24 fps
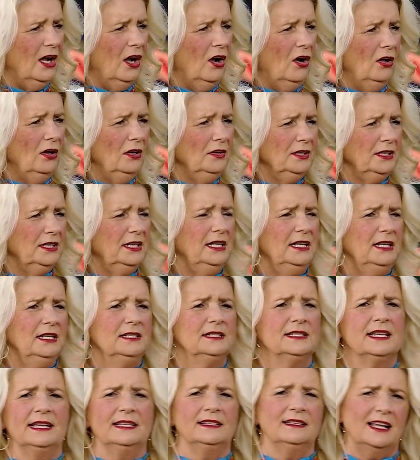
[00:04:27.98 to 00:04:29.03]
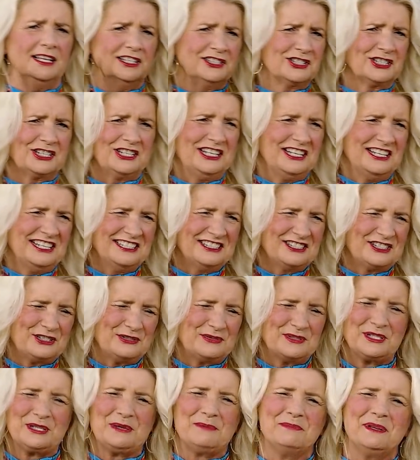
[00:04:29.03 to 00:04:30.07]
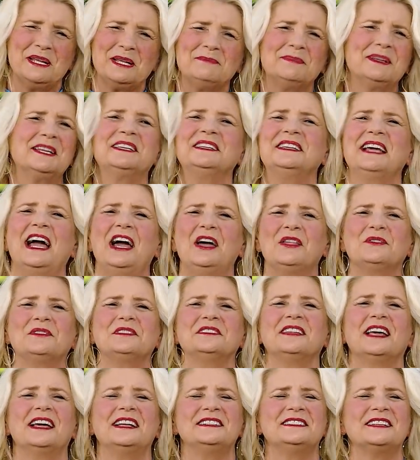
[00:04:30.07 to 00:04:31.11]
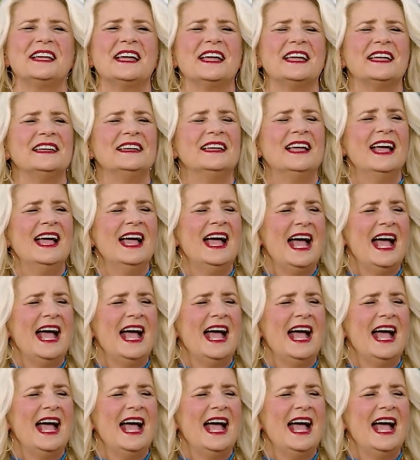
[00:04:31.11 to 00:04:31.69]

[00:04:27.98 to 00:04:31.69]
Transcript: all the kids had lots of kids. So it was a big, big gathering that day.